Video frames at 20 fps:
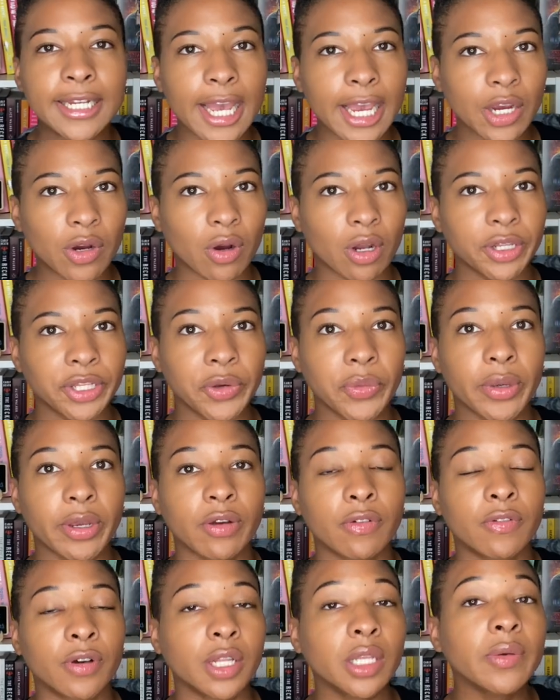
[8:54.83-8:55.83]
Nightcrawling, we
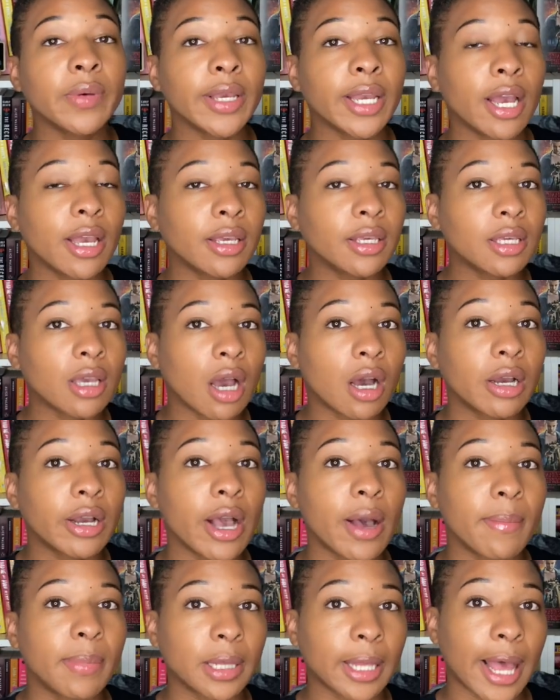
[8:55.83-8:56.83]
are following a
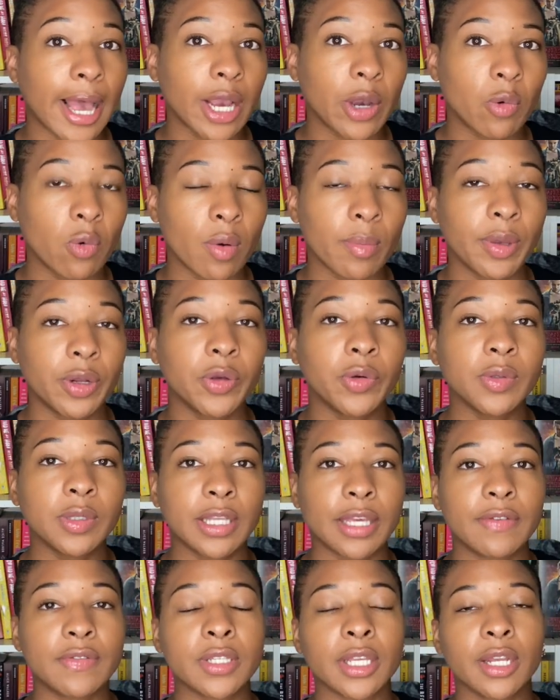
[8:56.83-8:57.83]
young Black woman who
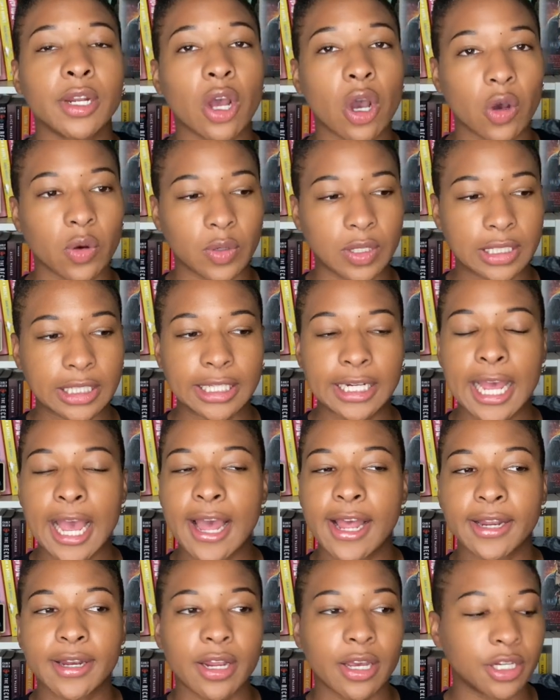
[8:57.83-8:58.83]
lives in Oakland,
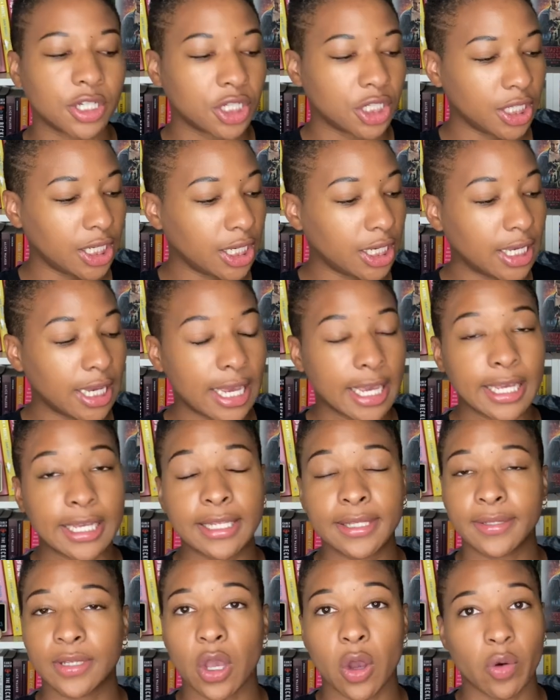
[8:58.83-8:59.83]
and she
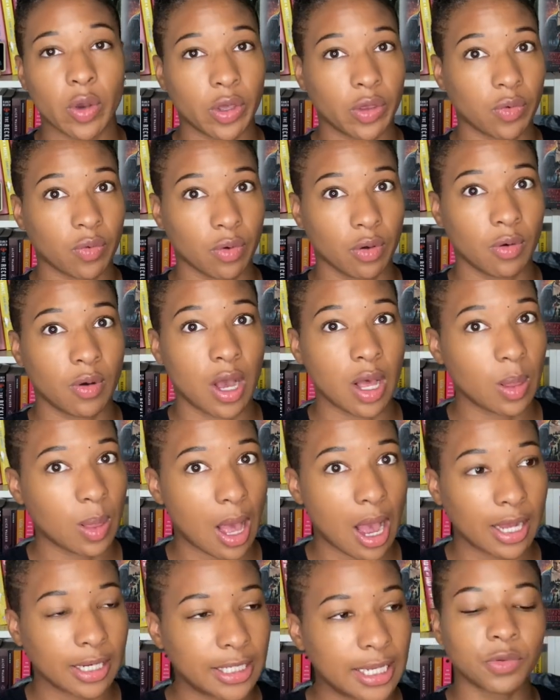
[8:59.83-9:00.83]
is going through a
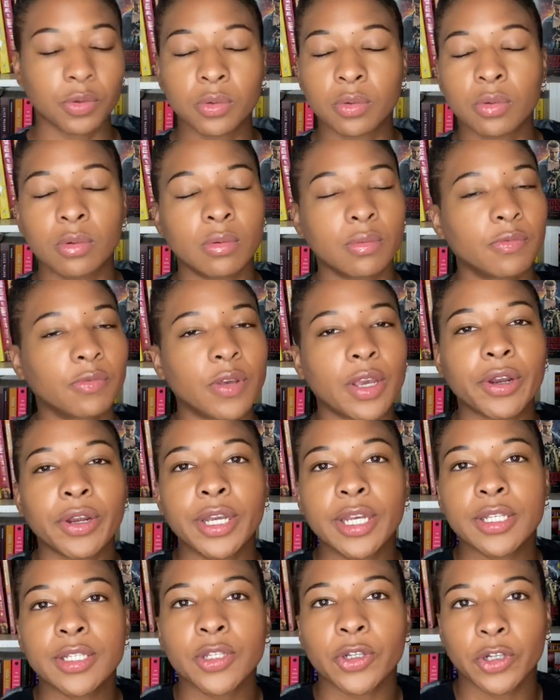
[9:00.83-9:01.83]
lot, through
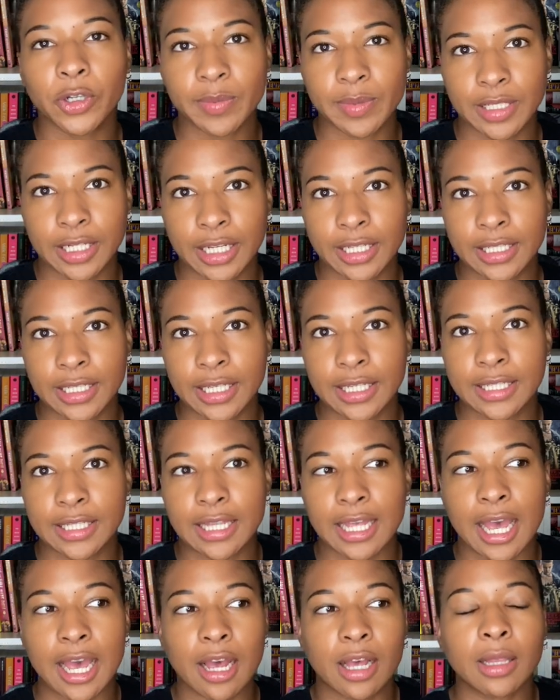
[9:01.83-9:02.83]
various circumstances that